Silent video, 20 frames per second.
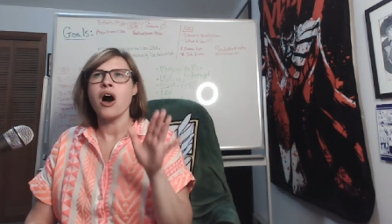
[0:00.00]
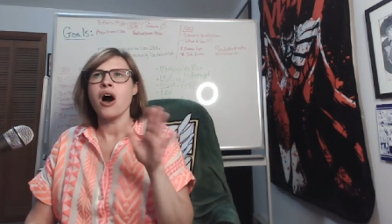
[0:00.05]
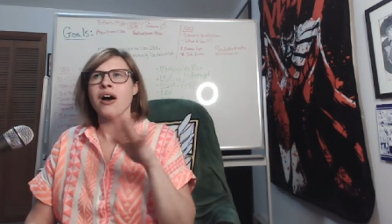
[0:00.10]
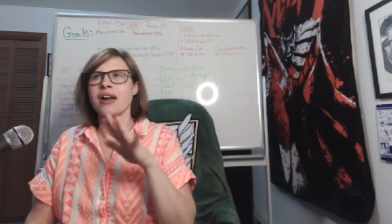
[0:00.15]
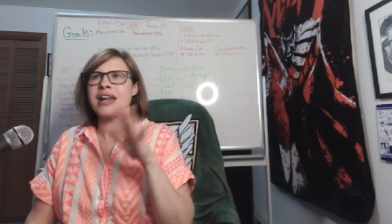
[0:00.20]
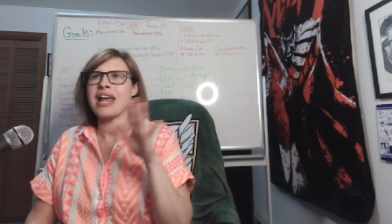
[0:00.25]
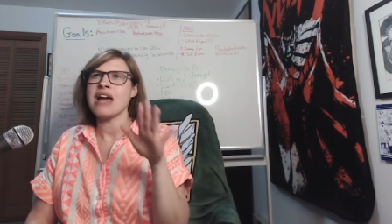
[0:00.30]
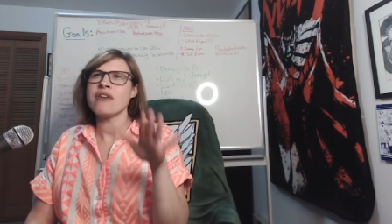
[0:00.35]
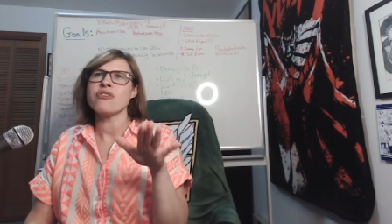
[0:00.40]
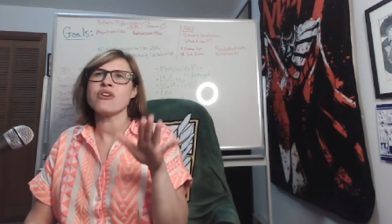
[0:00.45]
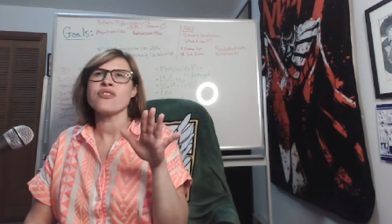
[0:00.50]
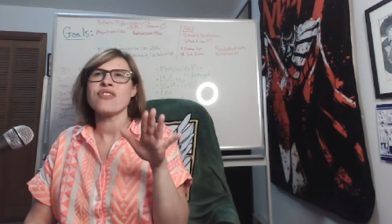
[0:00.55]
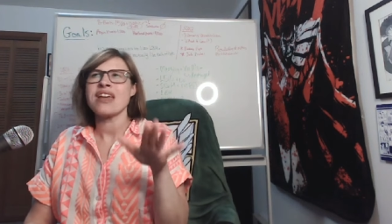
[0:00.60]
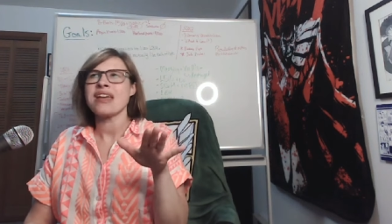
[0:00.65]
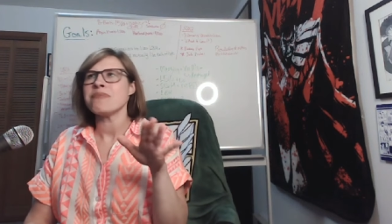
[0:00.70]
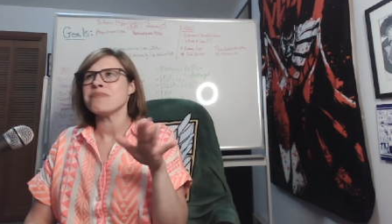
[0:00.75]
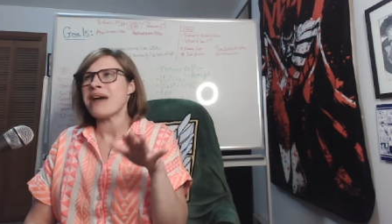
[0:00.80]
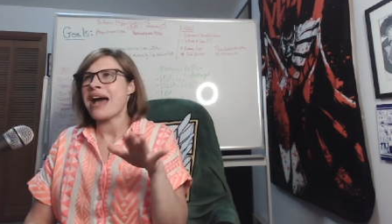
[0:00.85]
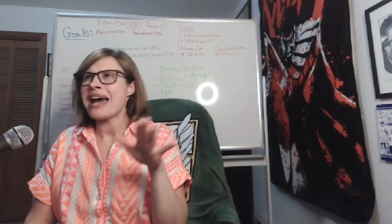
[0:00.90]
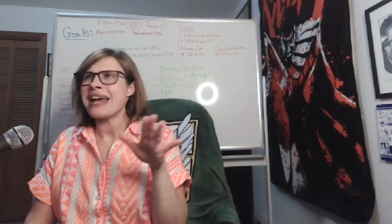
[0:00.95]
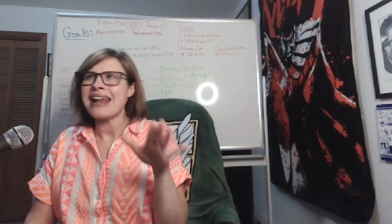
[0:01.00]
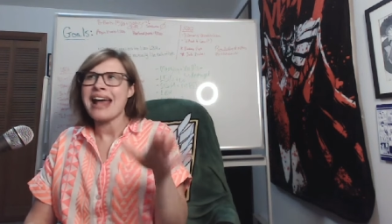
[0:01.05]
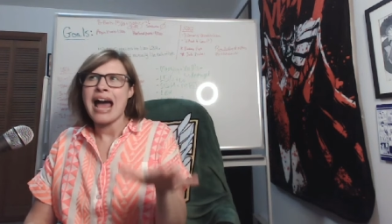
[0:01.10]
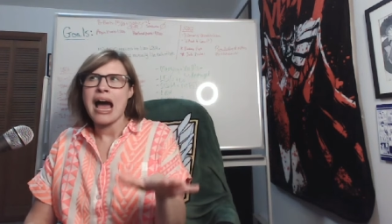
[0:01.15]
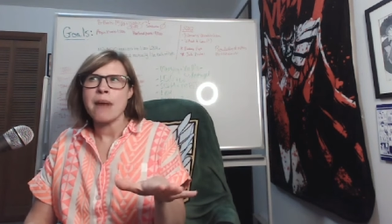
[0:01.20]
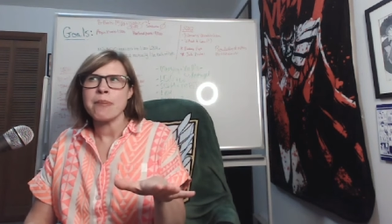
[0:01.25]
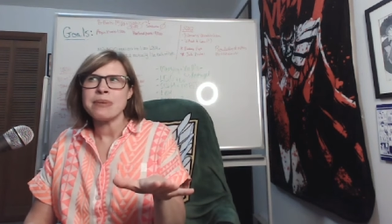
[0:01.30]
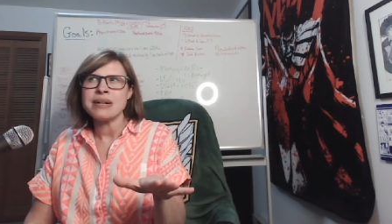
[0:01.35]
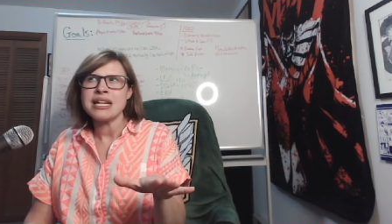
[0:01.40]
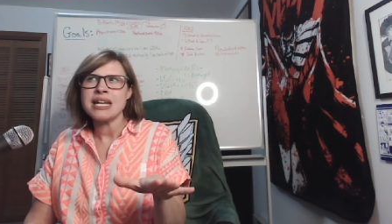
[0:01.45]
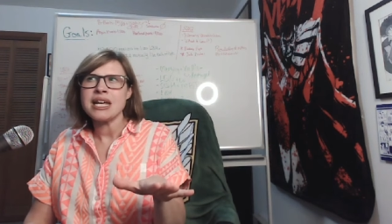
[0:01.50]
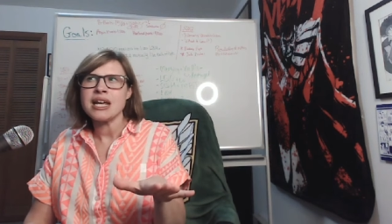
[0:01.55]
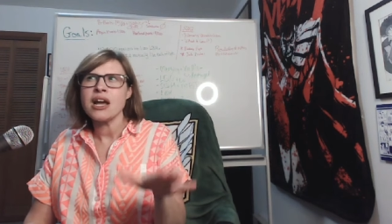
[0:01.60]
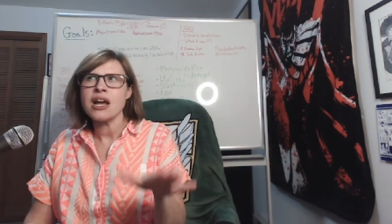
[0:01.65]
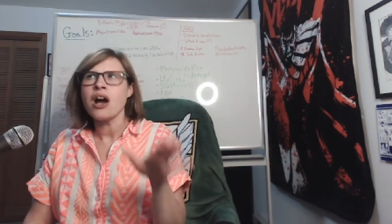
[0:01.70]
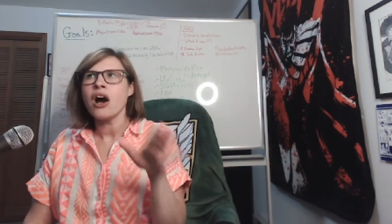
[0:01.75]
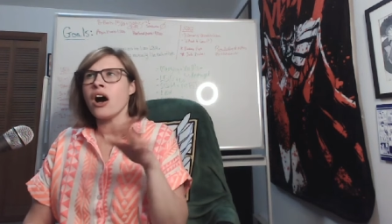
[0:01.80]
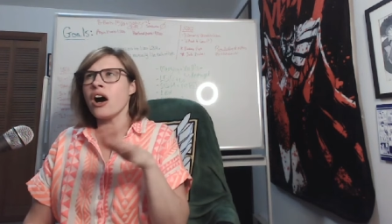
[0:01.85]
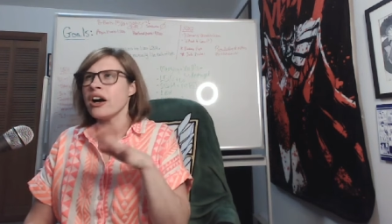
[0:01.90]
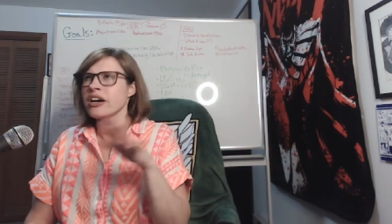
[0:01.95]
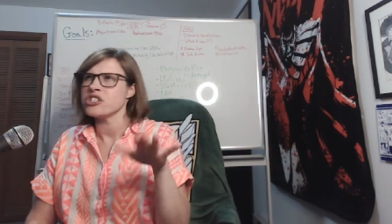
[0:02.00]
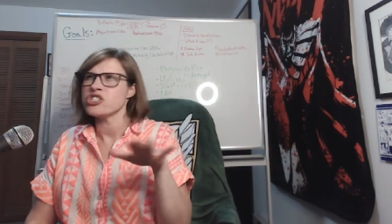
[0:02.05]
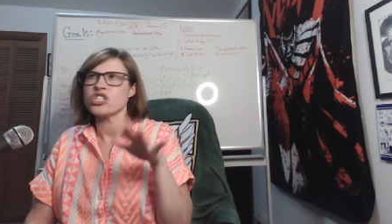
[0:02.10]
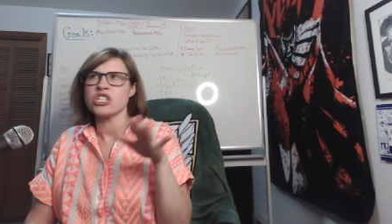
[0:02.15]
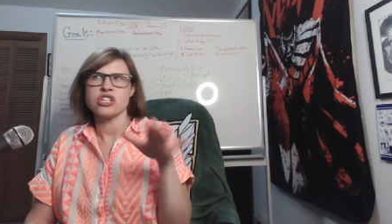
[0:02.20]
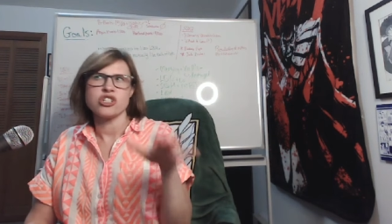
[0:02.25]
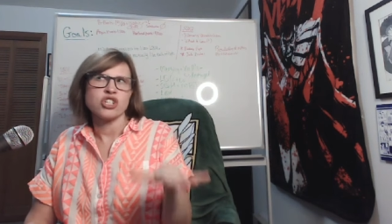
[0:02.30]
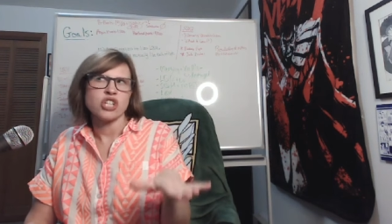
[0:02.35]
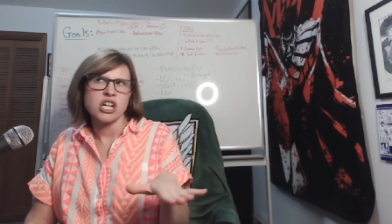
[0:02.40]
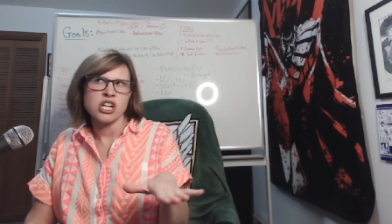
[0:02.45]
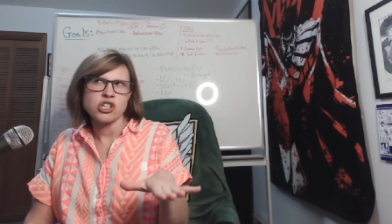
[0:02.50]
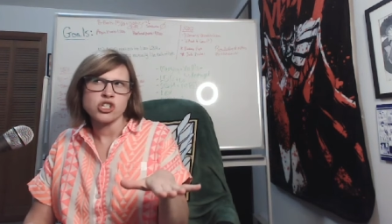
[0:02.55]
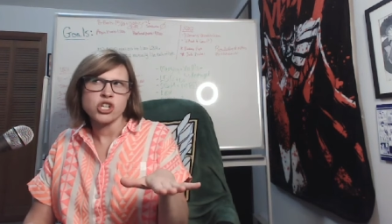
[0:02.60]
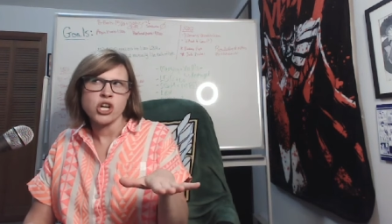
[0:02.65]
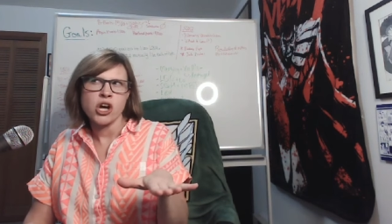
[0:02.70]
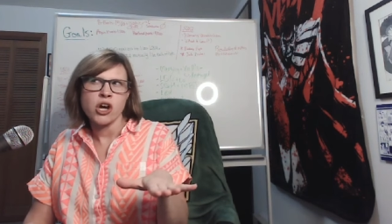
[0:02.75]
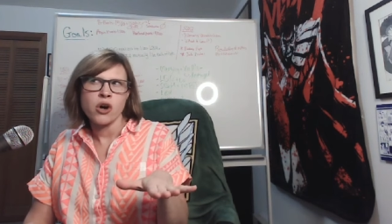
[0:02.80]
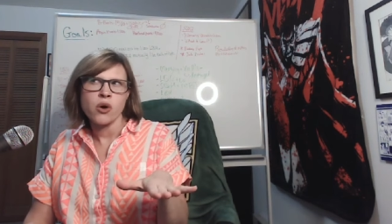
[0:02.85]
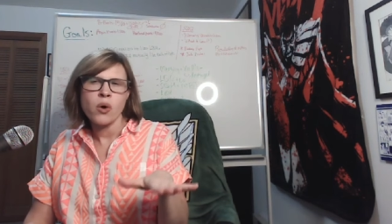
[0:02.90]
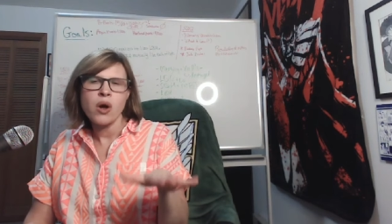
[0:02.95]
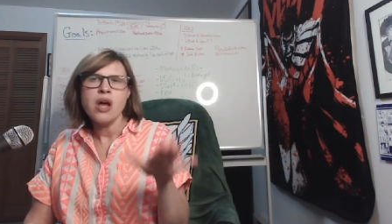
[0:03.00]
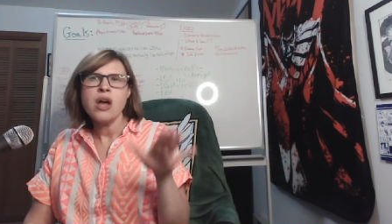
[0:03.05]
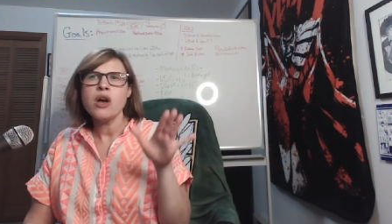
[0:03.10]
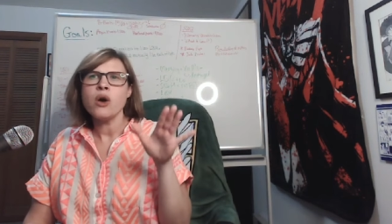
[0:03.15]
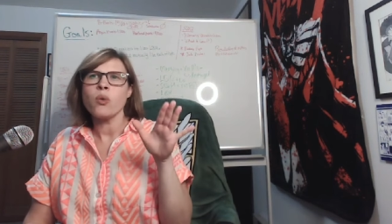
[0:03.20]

on everything bad happening on Shen Qingqiu,